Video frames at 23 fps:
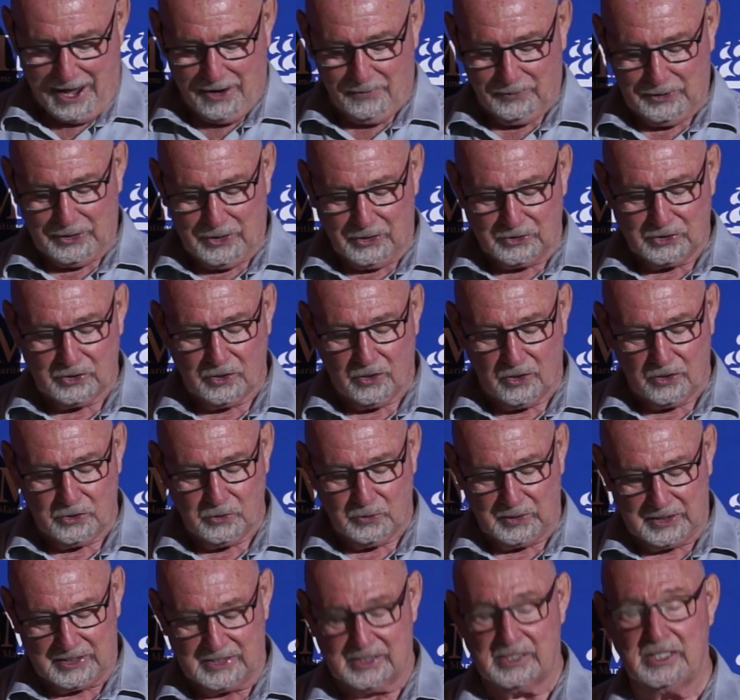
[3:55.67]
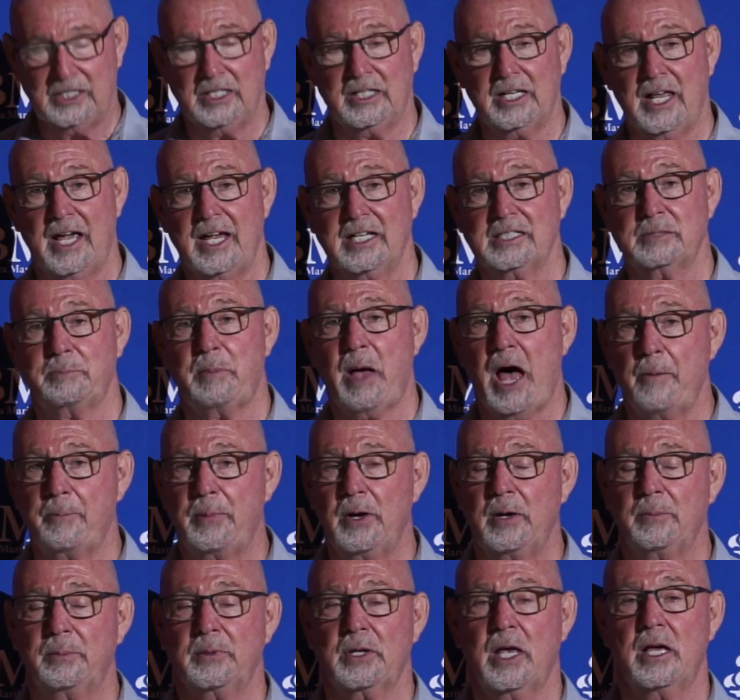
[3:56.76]
We also are doing sea glass
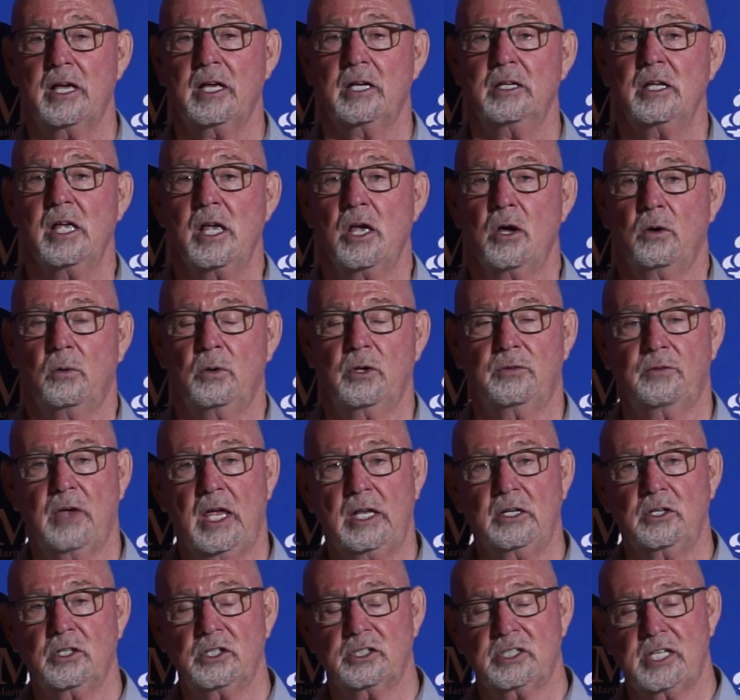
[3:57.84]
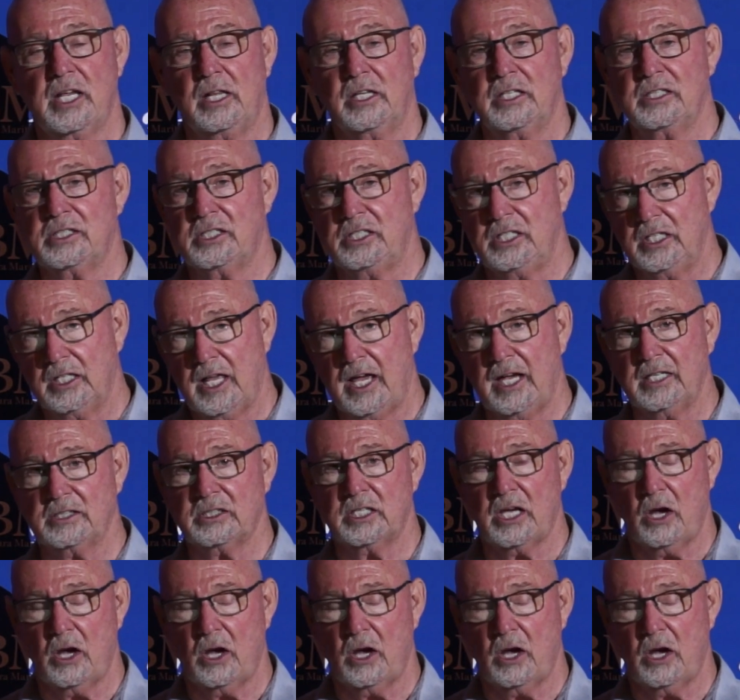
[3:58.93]
pop-up with vendors selling sea glass